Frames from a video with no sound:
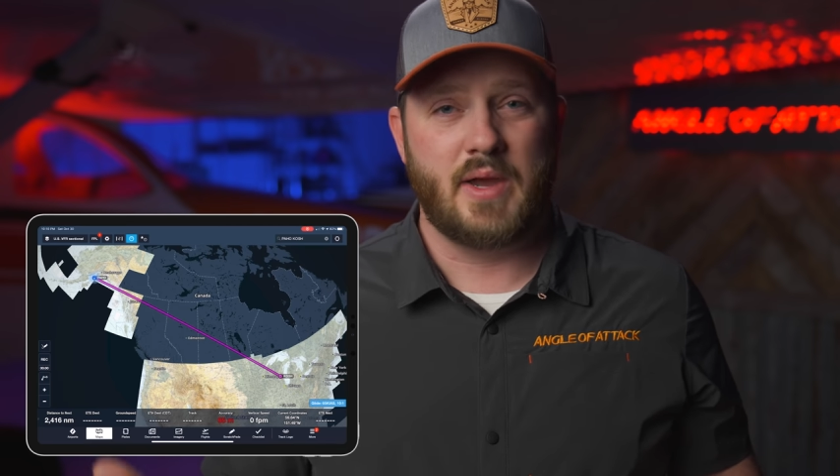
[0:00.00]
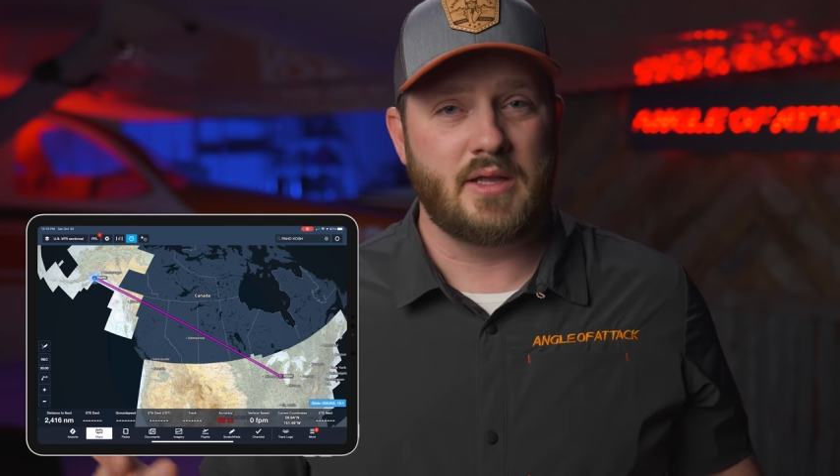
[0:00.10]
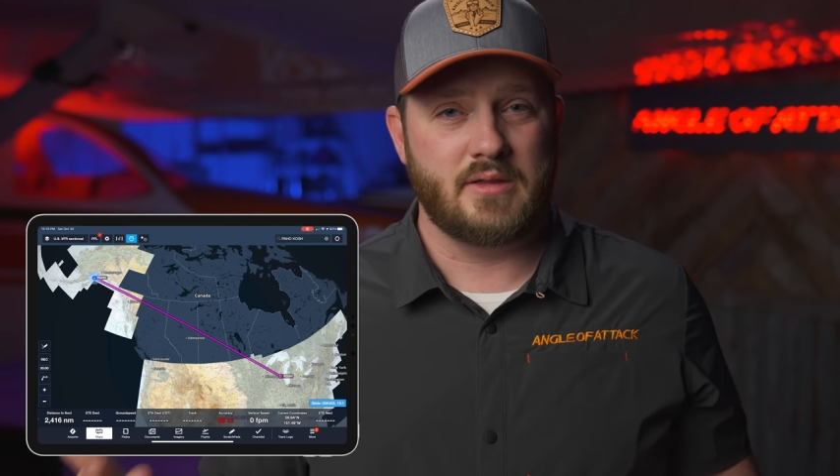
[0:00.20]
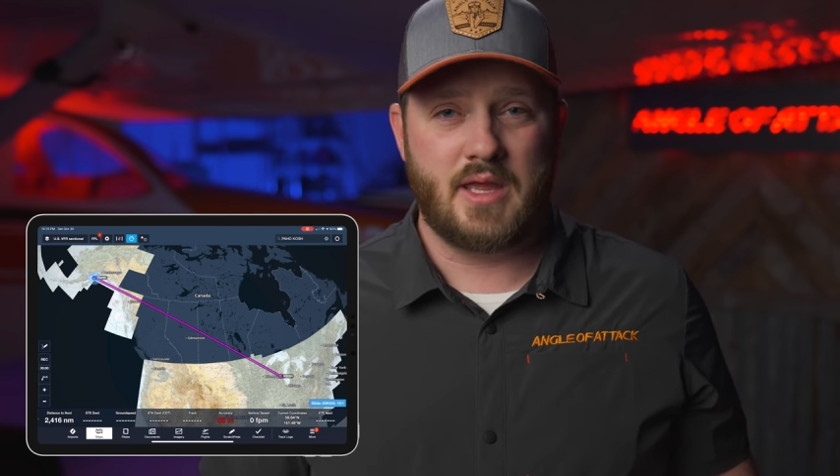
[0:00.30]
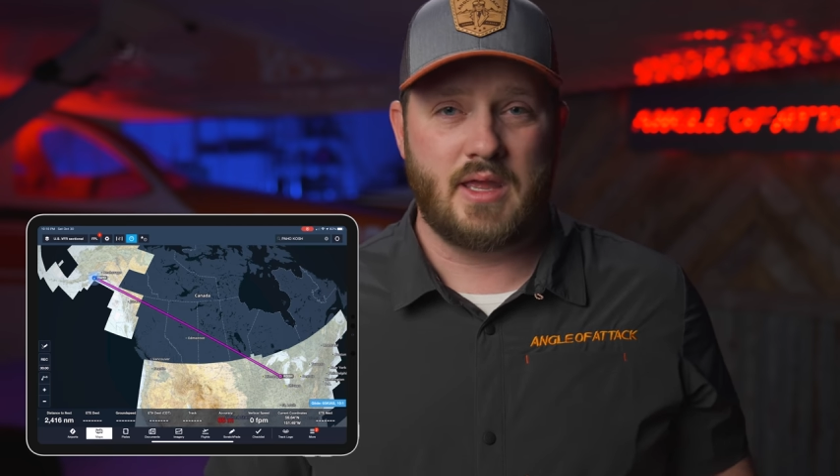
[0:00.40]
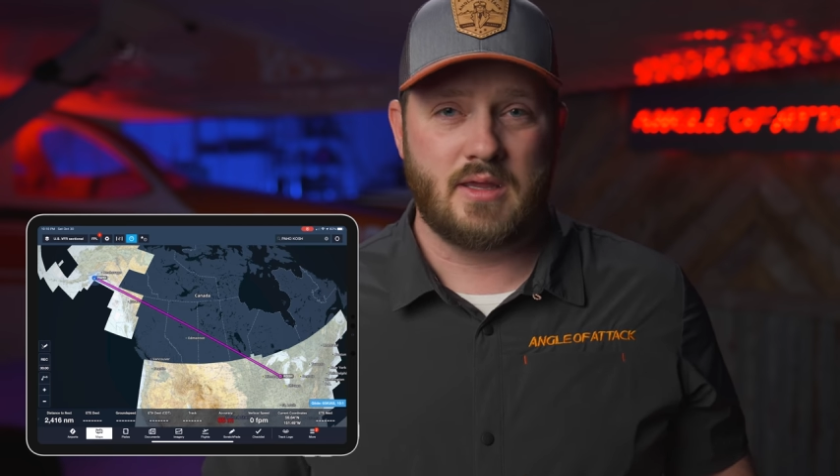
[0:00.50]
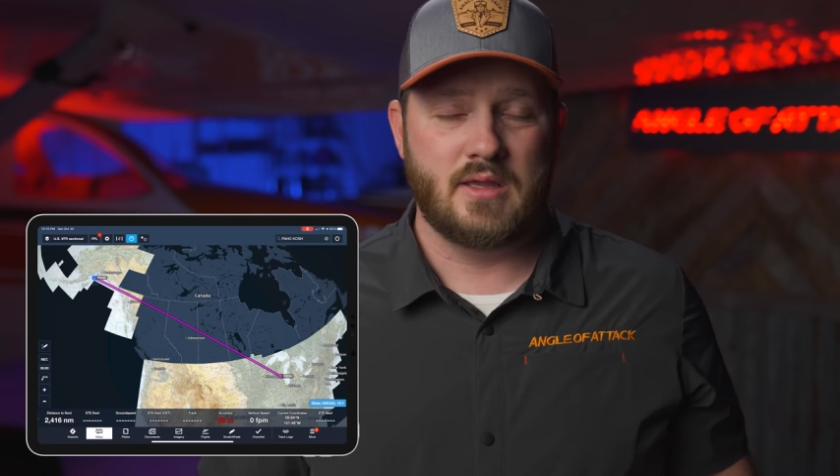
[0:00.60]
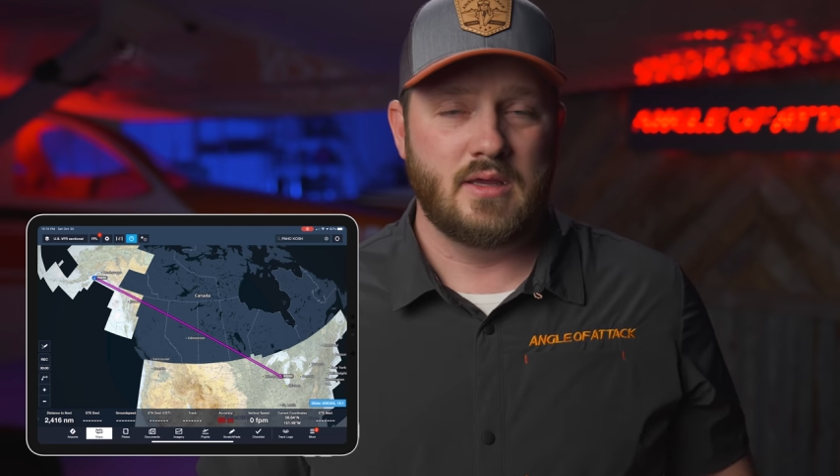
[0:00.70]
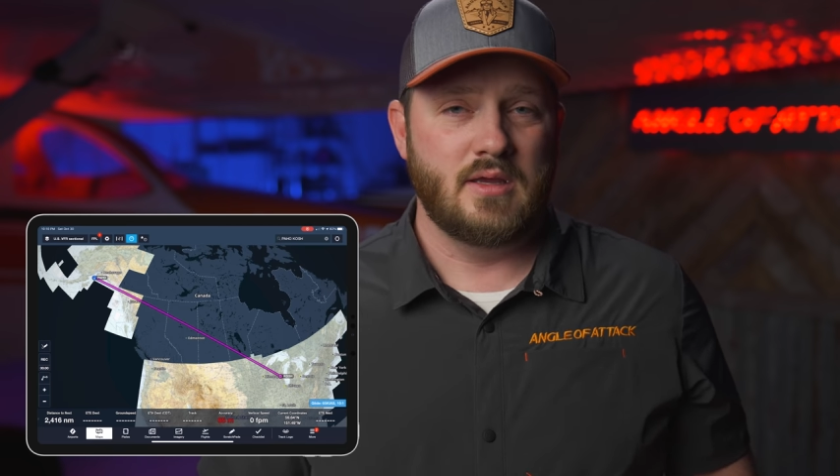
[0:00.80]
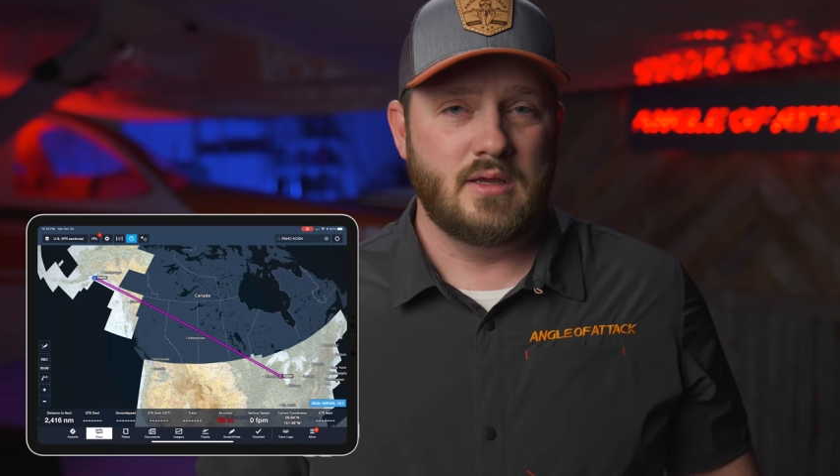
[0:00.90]
by
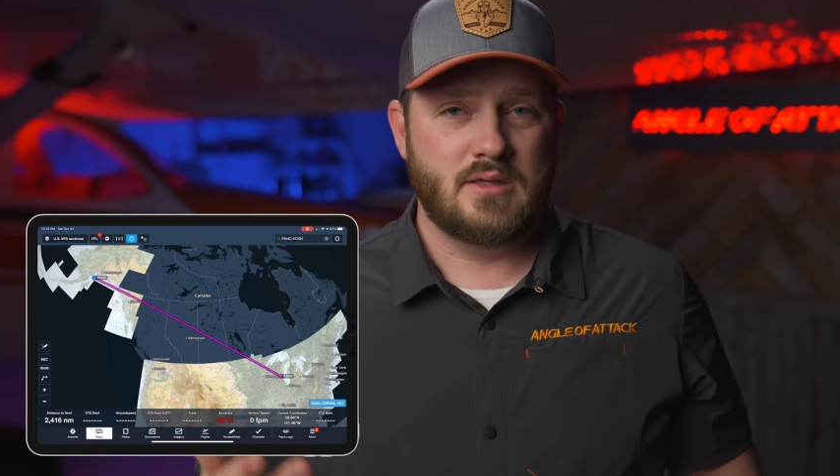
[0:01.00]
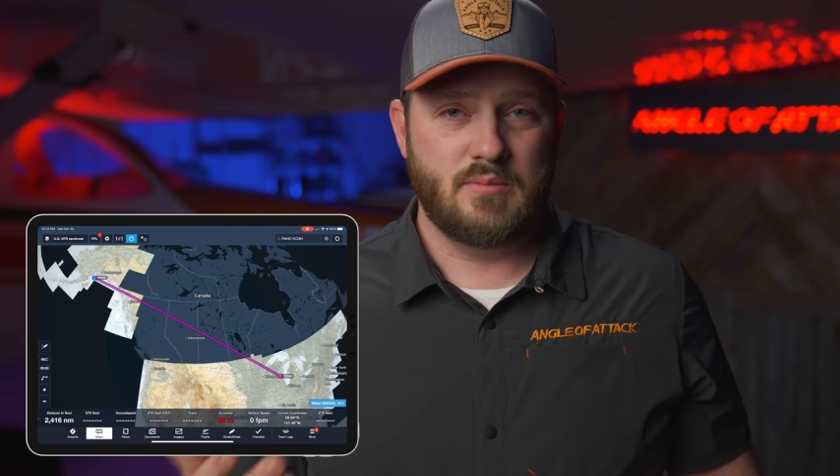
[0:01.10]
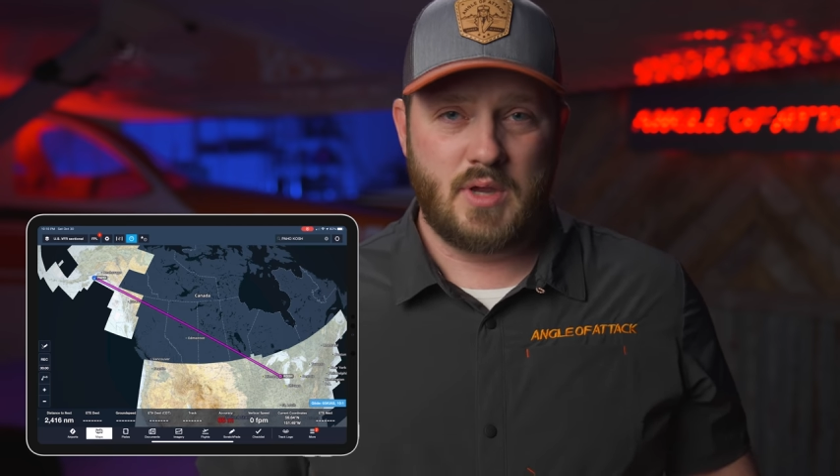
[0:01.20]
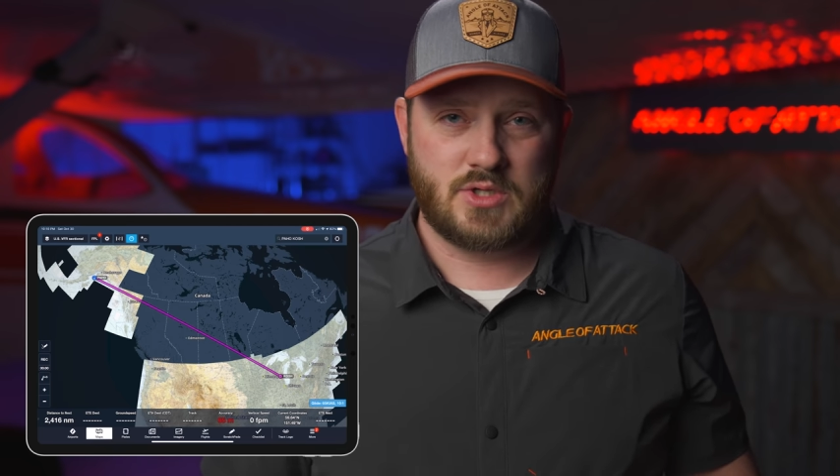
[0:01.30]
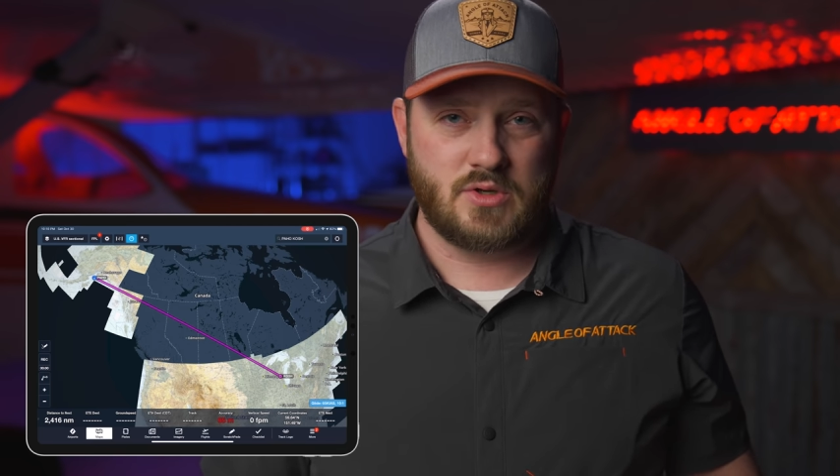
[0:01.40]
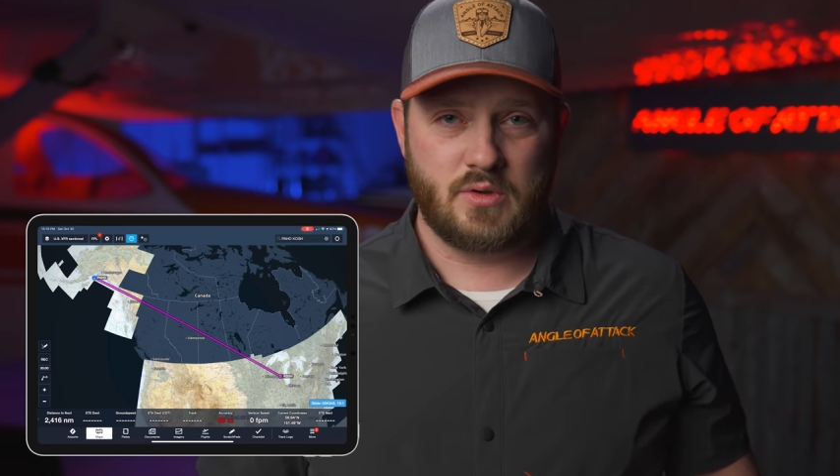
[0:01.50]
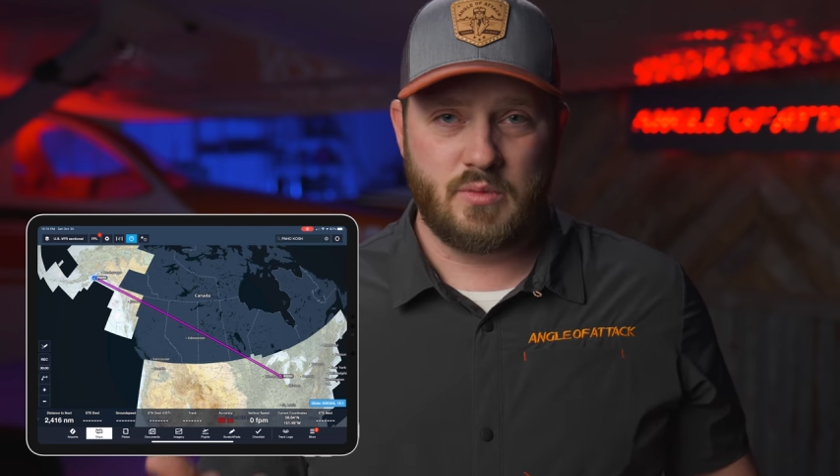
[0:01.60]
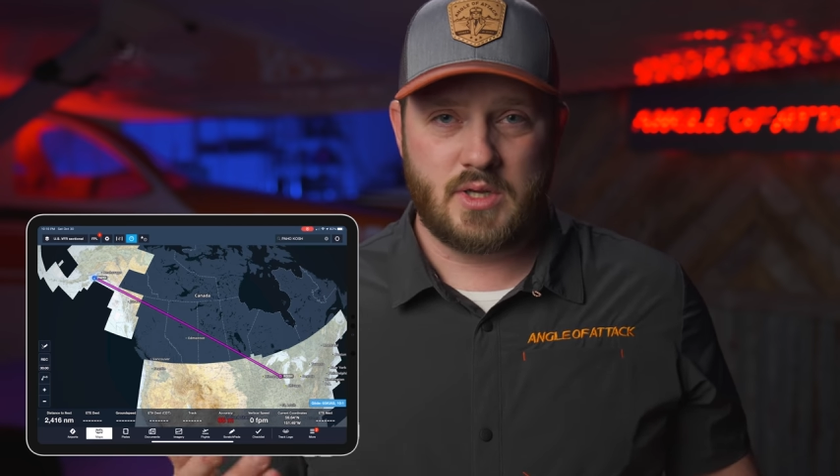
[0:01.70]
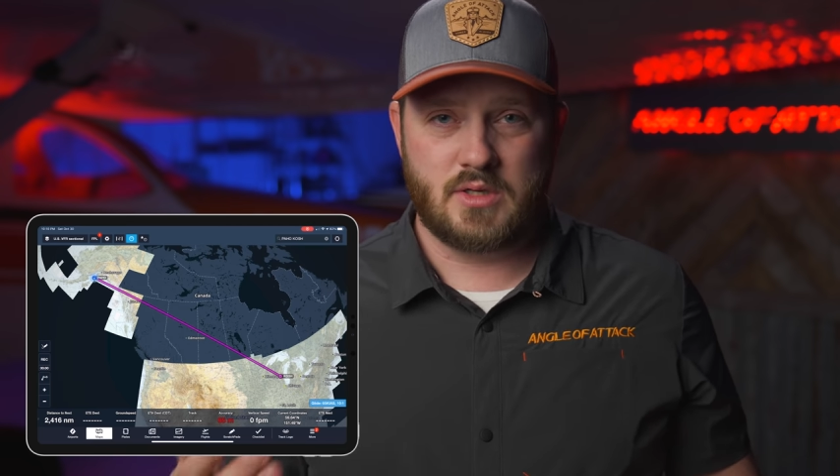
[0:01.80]
leg to make sure that we